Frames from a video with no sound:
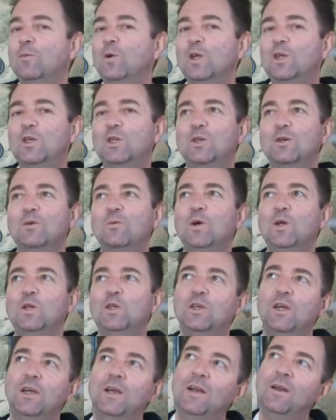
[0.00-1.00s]
which
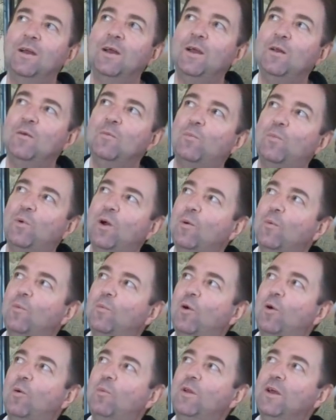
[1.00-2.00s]

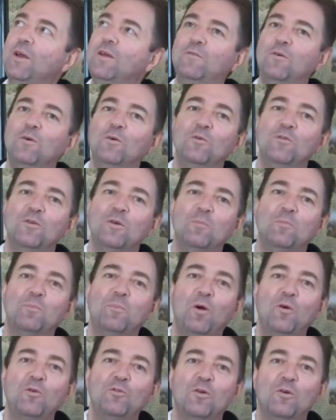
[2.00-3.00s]
probably if it was a
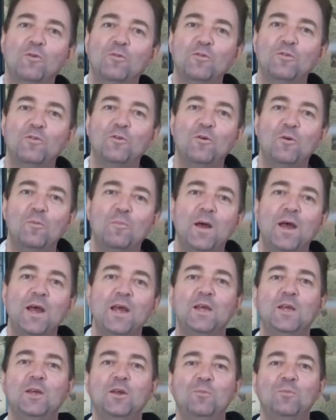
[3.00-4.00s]
post office or a
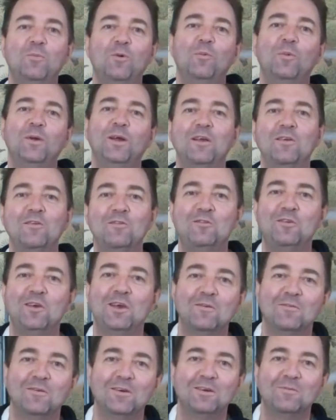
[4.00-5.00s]
bank, you'd probably get
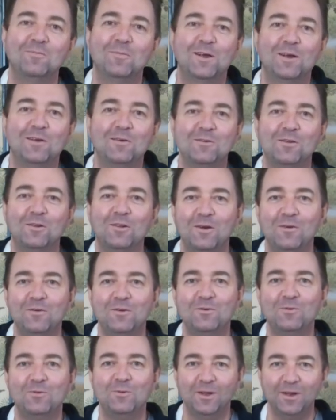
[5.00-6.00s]
sick of it, because a lot of
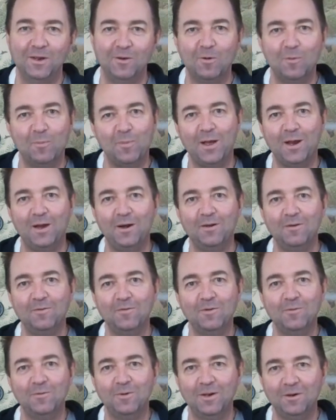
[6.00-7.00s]
it's really repetitive
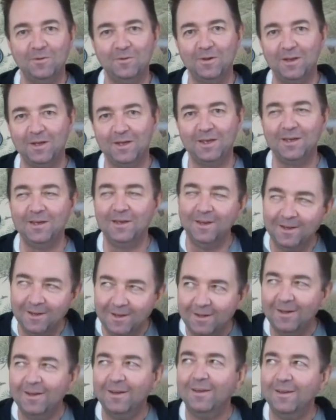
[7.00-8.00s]
and really,
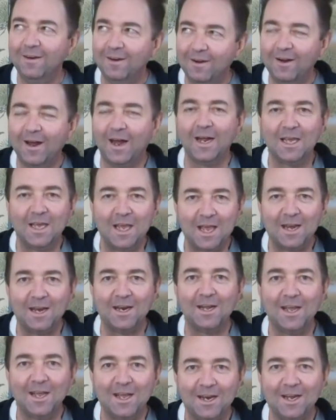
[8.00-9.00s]
you know,
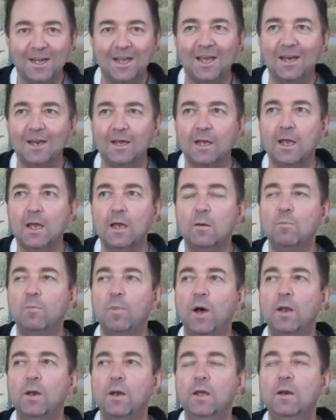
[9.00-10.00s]
again.
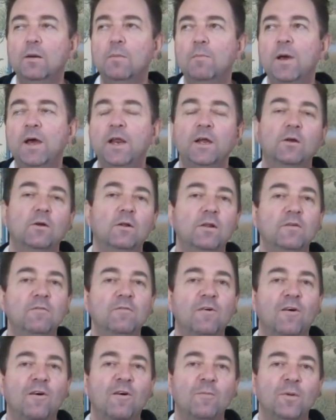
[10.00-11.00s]
But in a medical
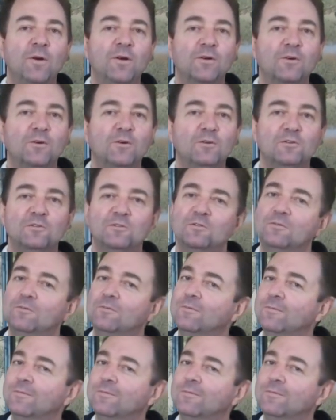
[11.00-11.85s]
environment, of course,